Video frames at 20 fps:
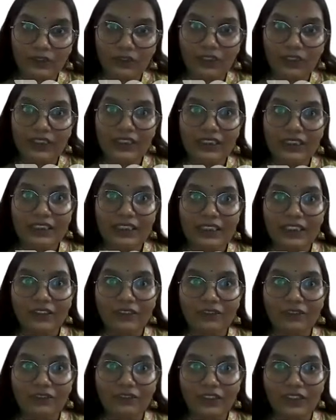So
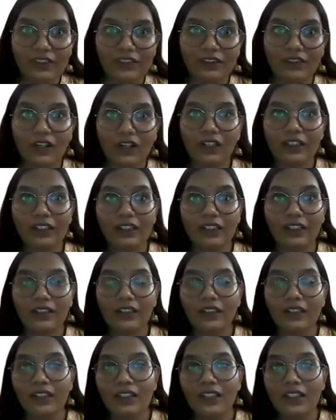legislative is not
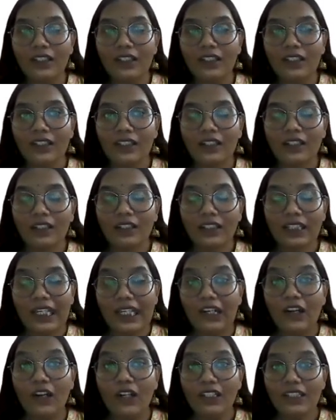
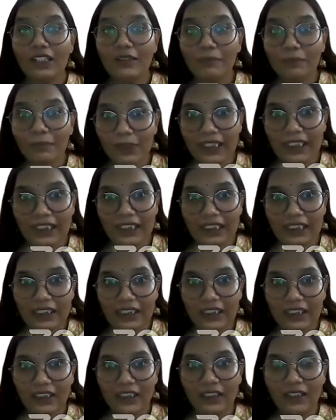cannot simply
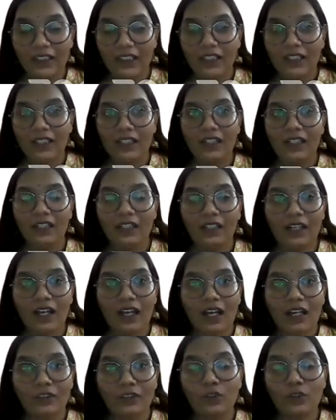
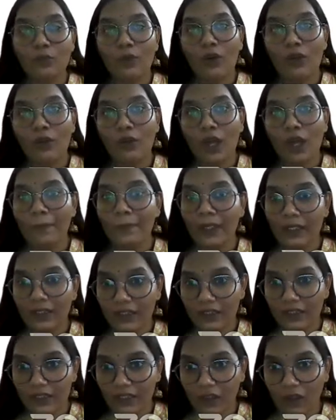tomorrow
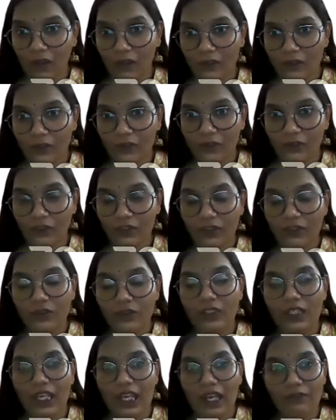amend the constitution.
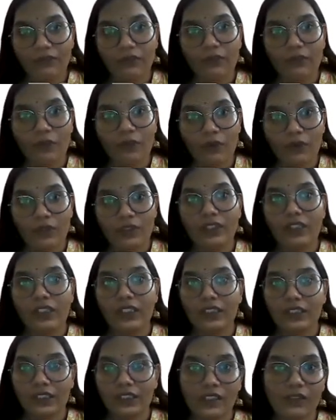So they have to follow
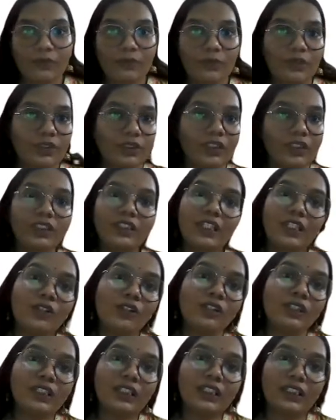certain set of procedures. Then
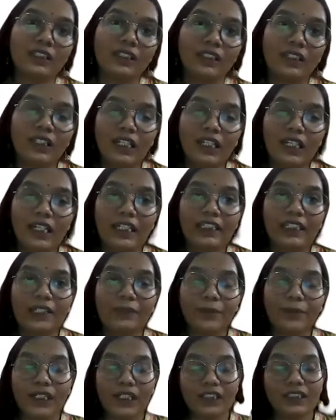only it
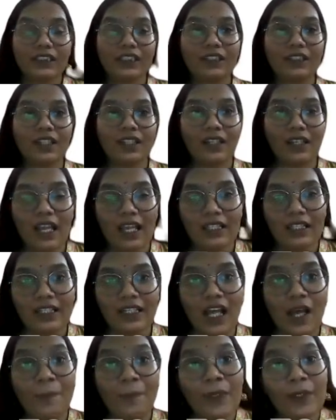can be considered as
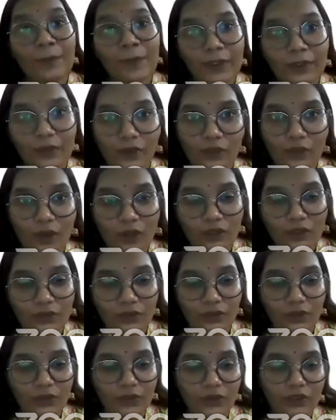an amendment to the
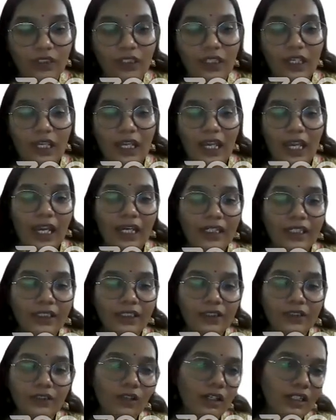constitution. And it
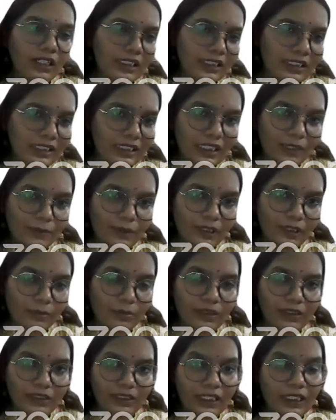is not easily
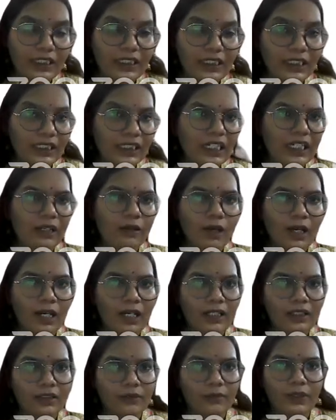amendable. Yes, it
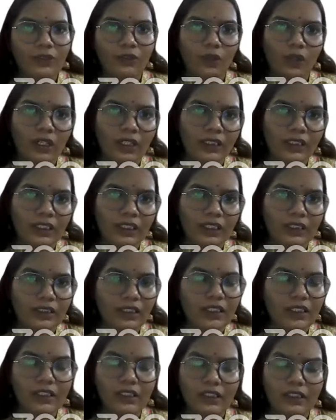requires majorities.
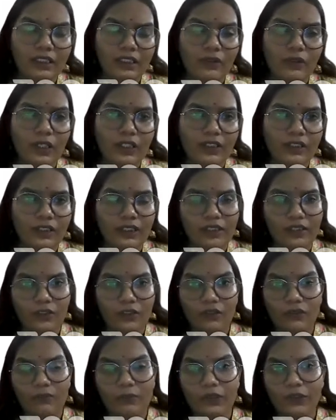It requires certain
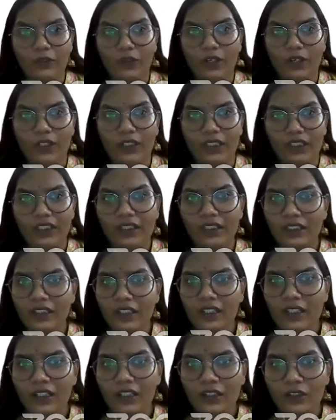sort of majority
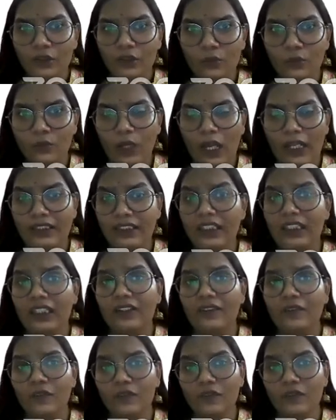to
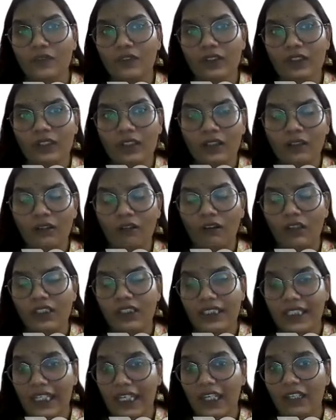achieve
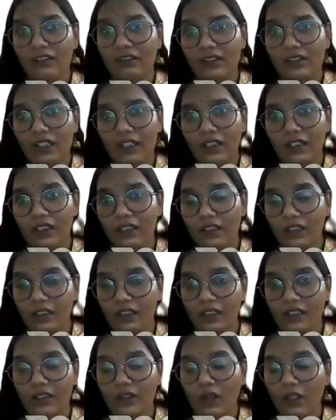or change that
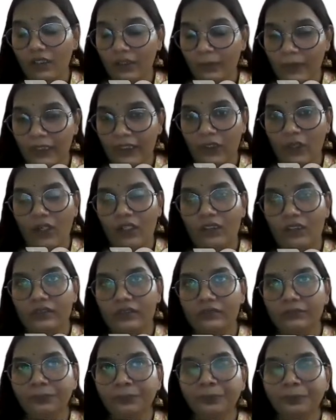document or
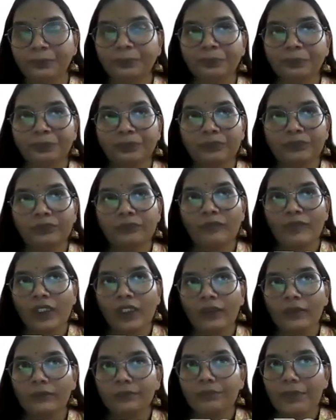
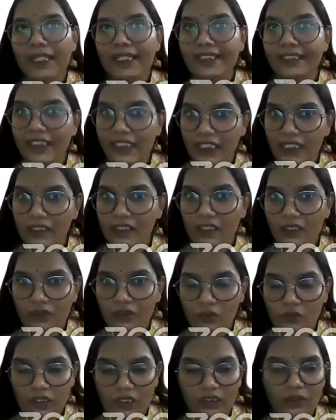make changes
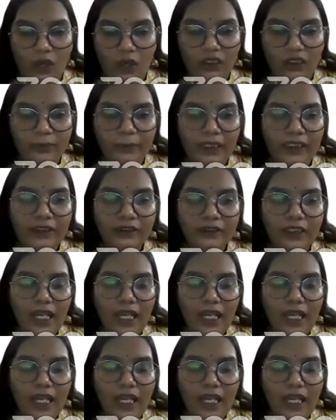to the document.